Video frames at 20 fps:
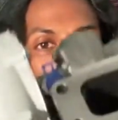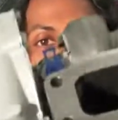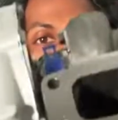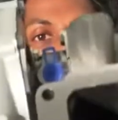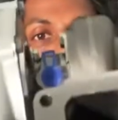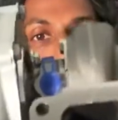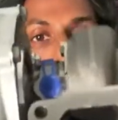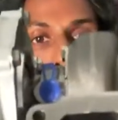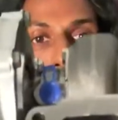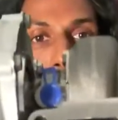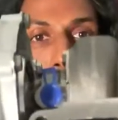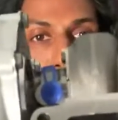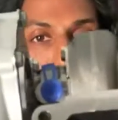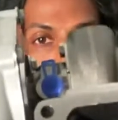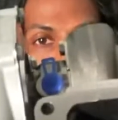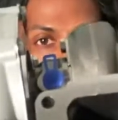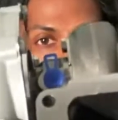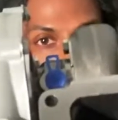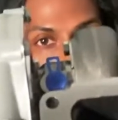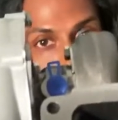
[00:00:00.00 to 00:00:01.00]
Nice
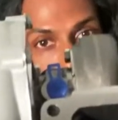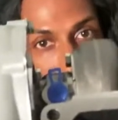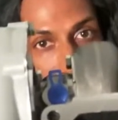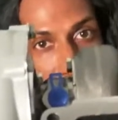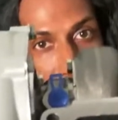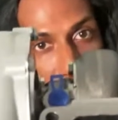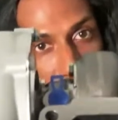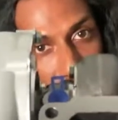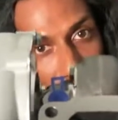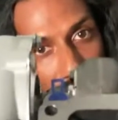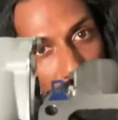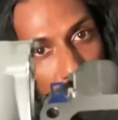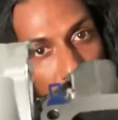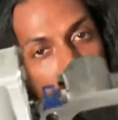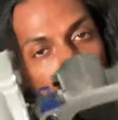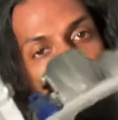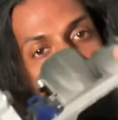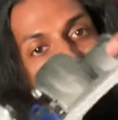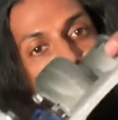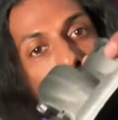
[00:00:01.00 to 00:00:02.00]
machine flange,
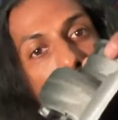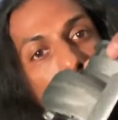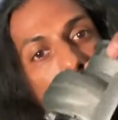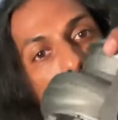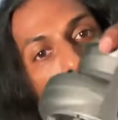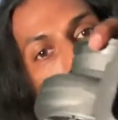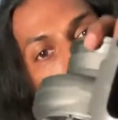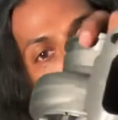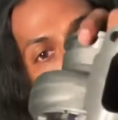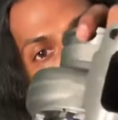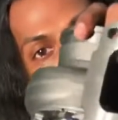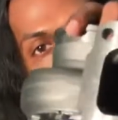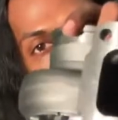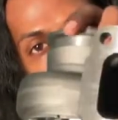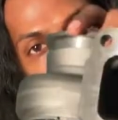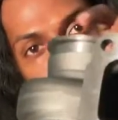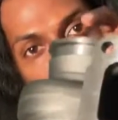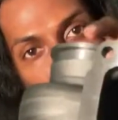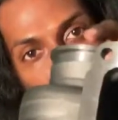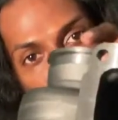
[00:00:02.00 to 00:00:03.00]

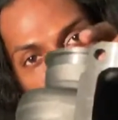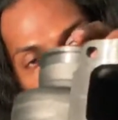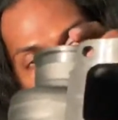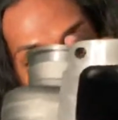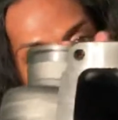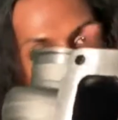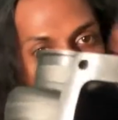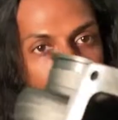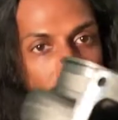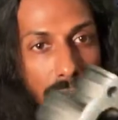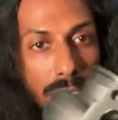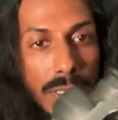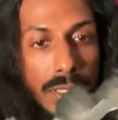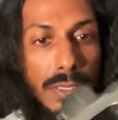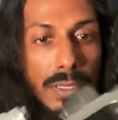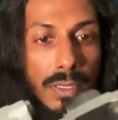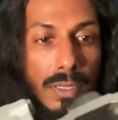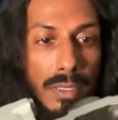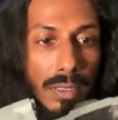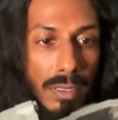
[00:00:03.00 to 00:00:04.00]
T3 flange.
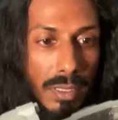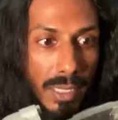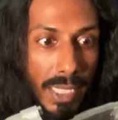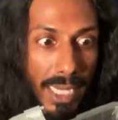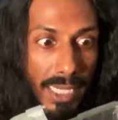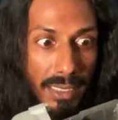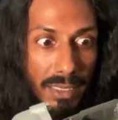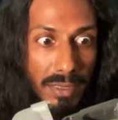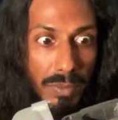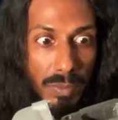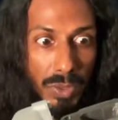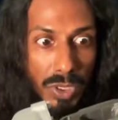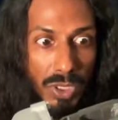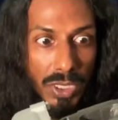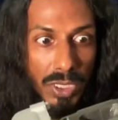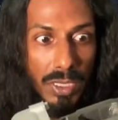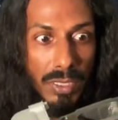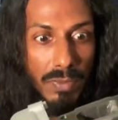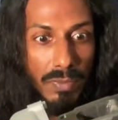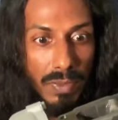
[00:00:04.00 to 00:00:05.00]
Nice
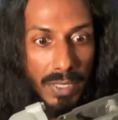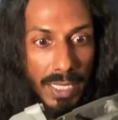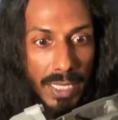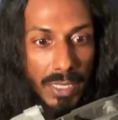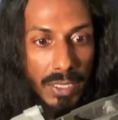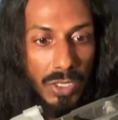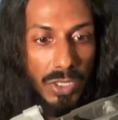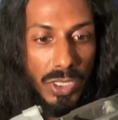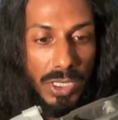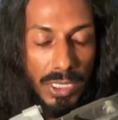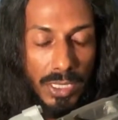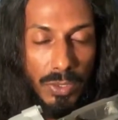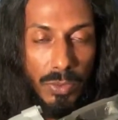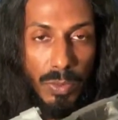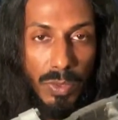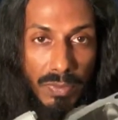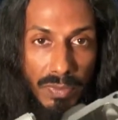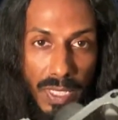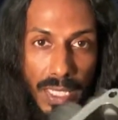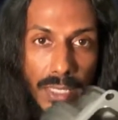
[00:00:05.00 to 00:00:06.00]
machine flange,
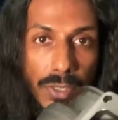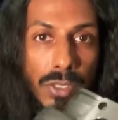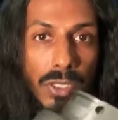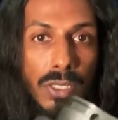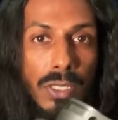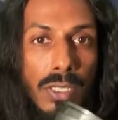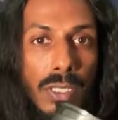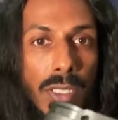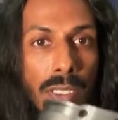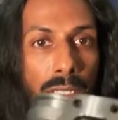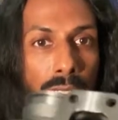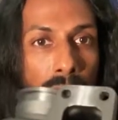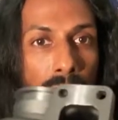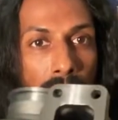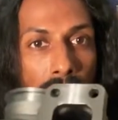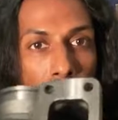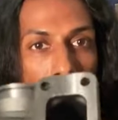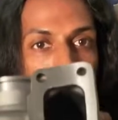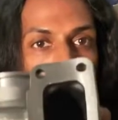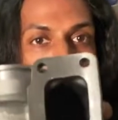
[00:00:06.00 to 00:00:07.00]
T3 flange.
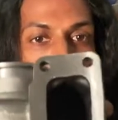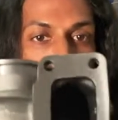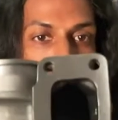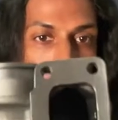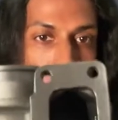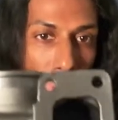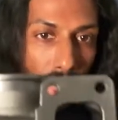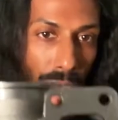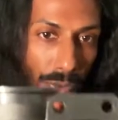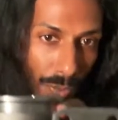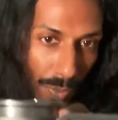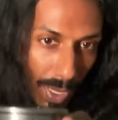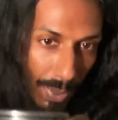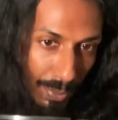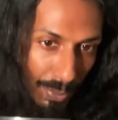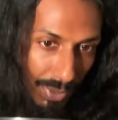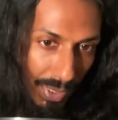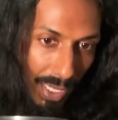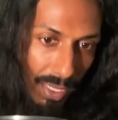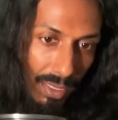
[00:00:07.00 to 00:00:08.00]
Should start to wrap
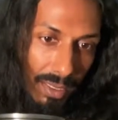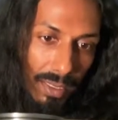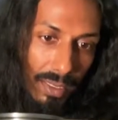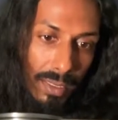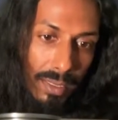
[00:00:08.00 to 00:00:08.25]
with that.